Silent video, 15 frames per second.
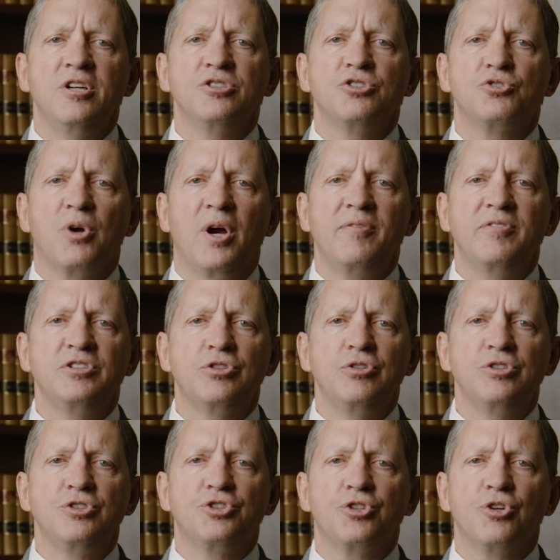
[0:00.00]
striving to
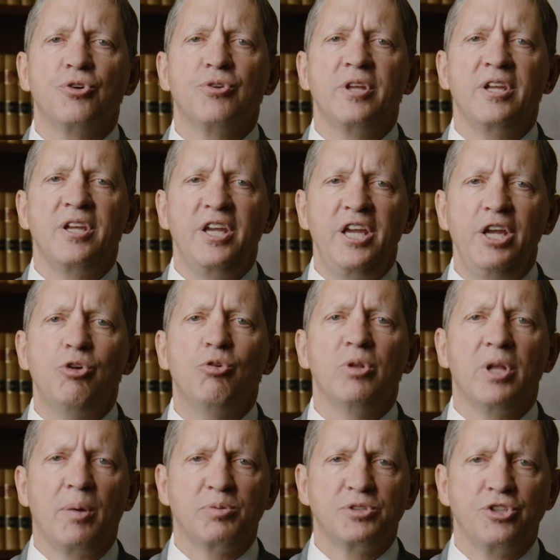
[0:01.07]
ensure that equal
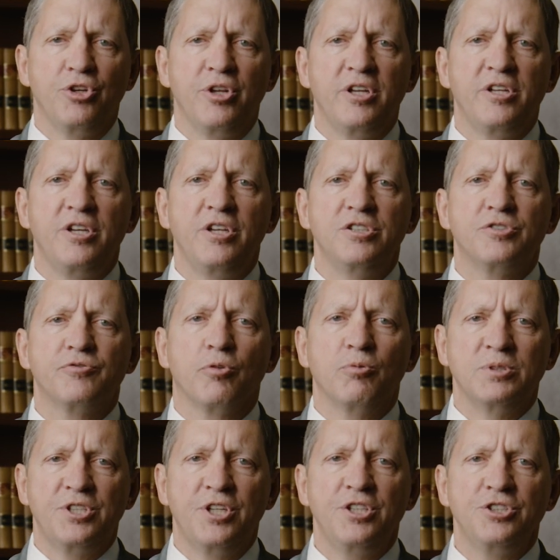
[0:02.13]
opportunities for
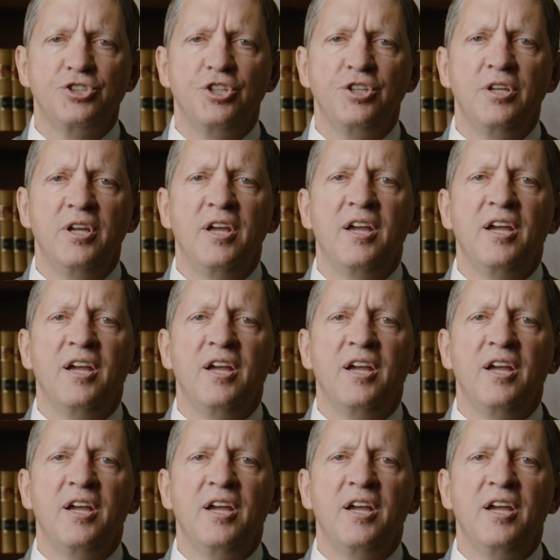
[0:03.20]
retention